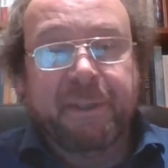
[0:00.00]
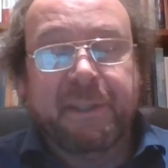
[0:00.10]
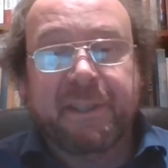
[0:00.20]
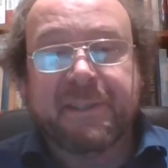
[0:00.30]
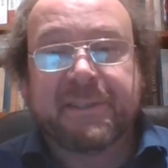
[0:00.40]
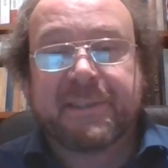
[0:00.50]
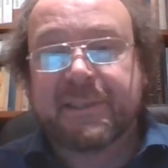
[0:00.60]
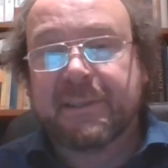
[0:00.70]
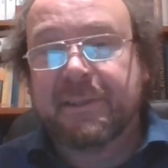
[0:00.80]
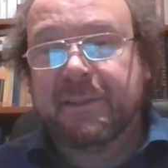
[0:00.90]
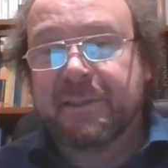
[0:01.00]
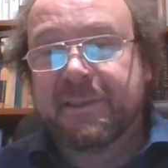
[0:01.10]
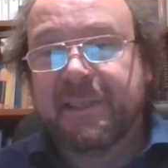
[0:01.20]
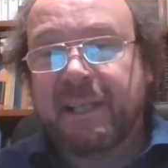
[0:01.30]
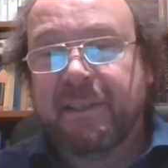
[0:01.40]
is a
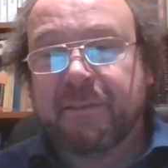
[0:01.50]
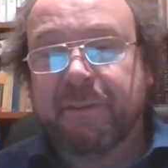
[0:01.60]
standard